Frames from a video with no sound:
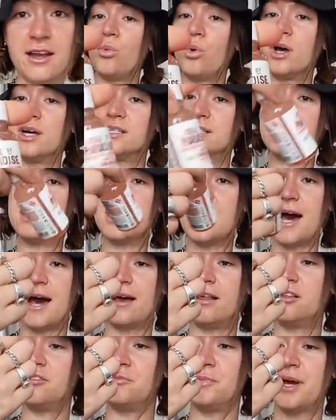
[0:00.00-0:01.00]
was the
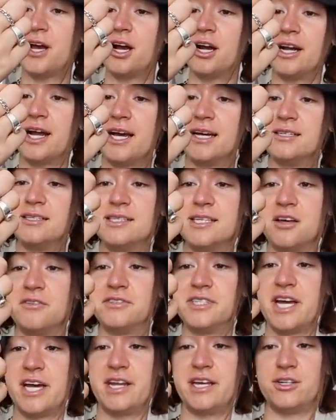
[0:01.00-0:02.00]
Isle of Paradise
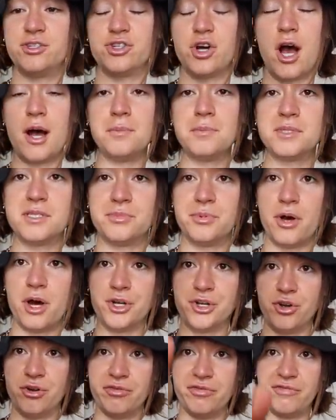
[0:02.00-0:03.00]
self tanning drops to put
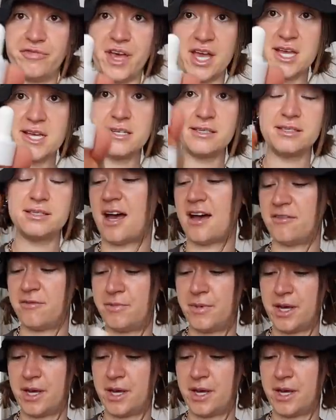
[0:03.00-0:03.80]
on your face. I've